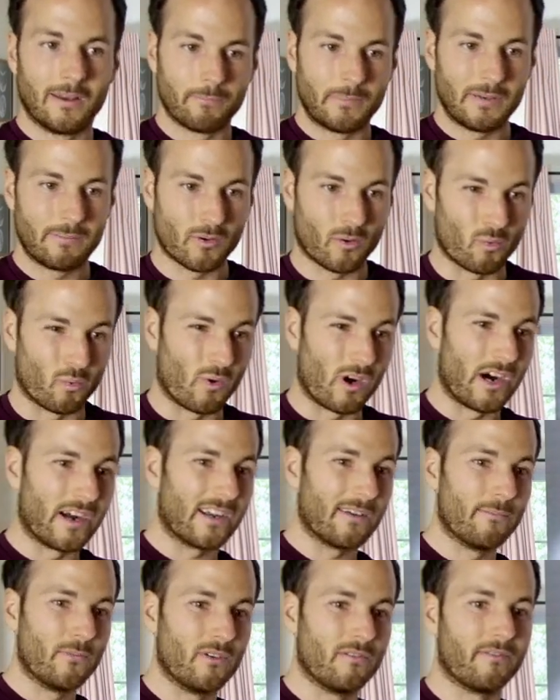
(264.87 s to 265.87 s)
People
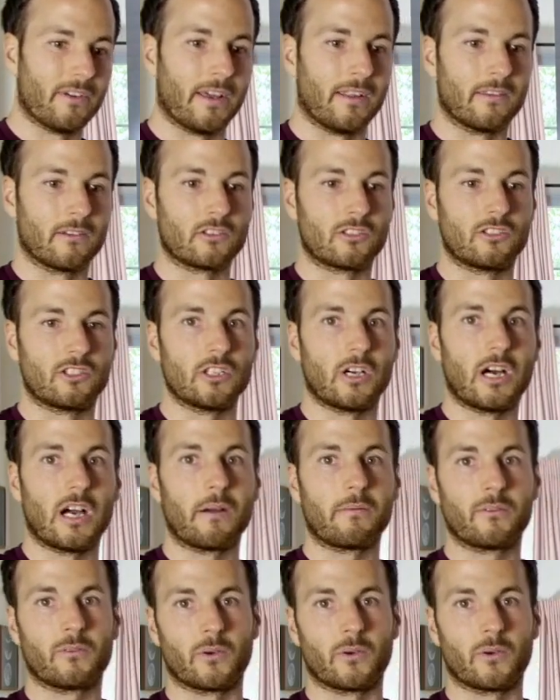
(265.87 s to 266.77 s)
wanna move in. There's job